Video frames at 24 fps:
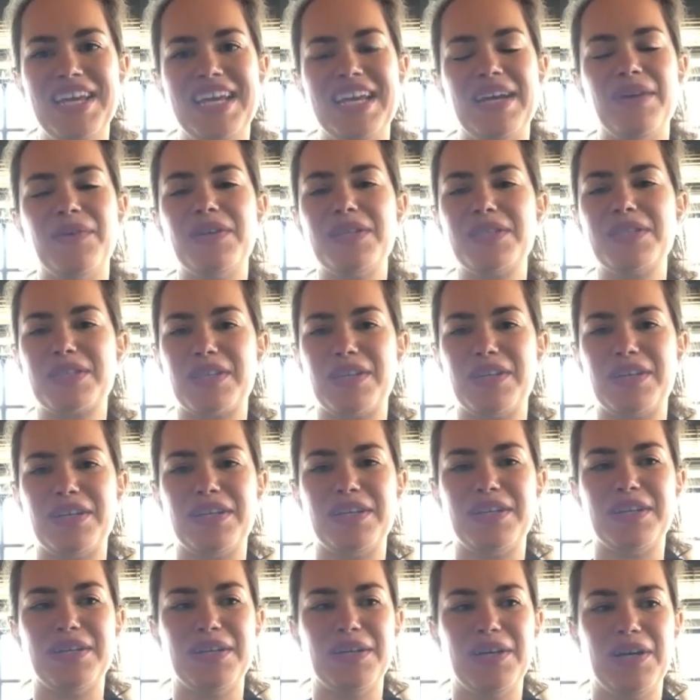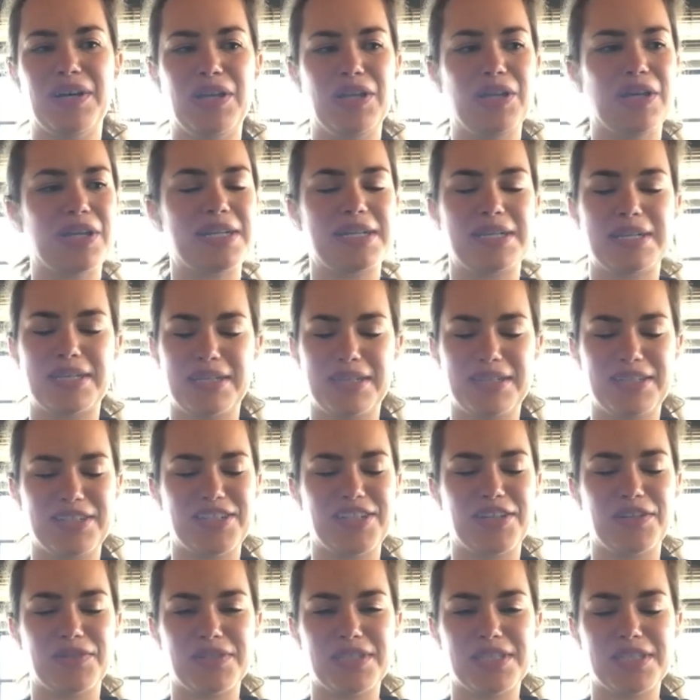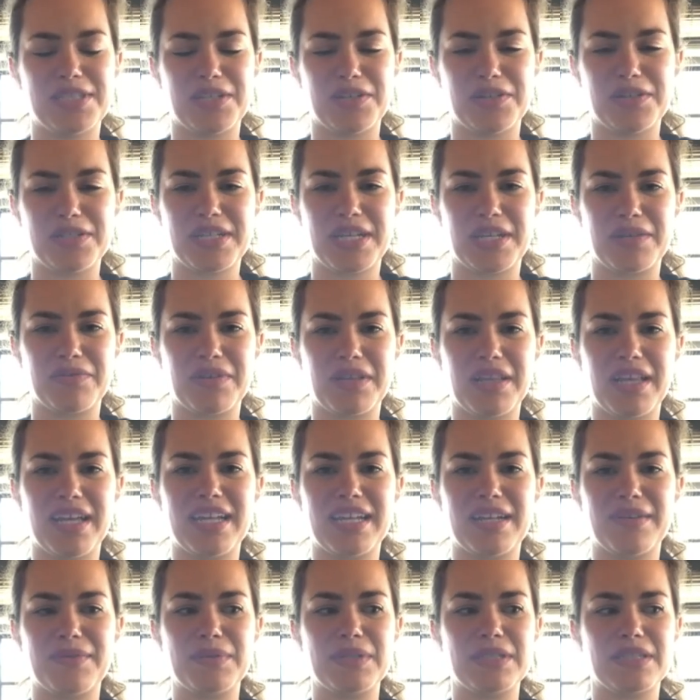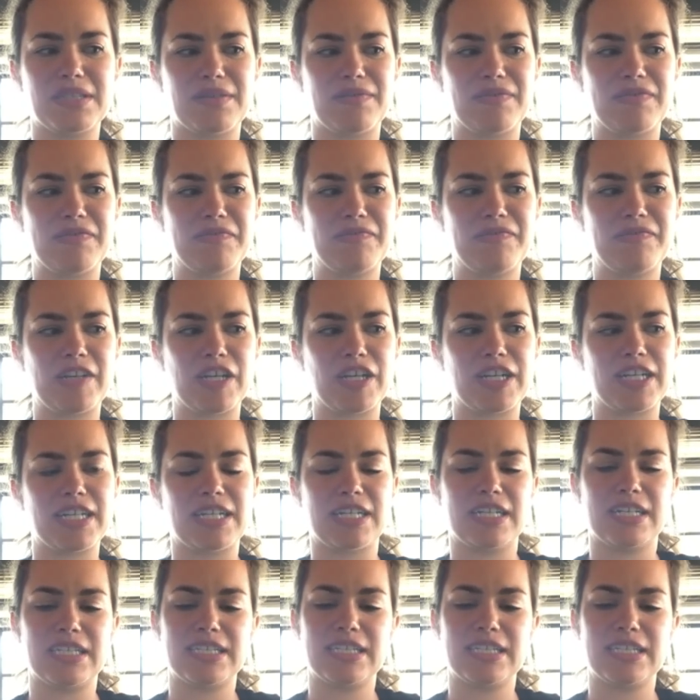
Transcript: It was a lot of, you know, distillers can relate. It was a very